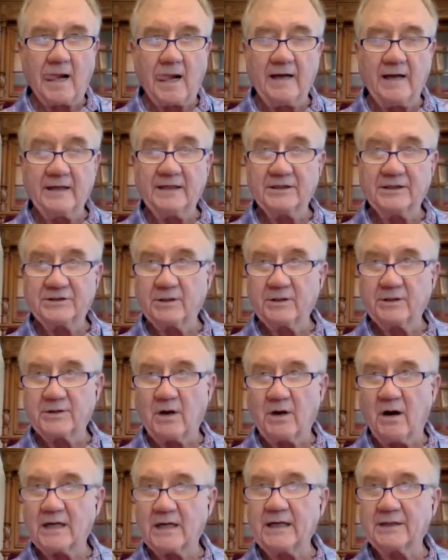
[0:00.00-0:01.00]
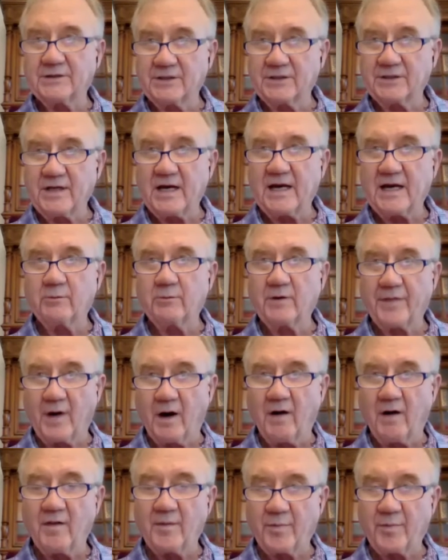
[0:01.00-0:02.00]
And he's still talking today with
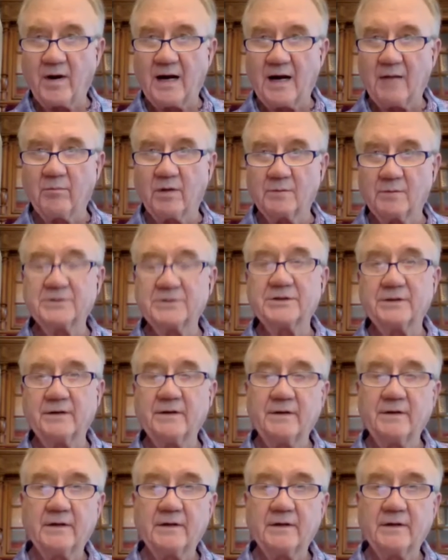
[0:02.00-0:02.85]
all the problems.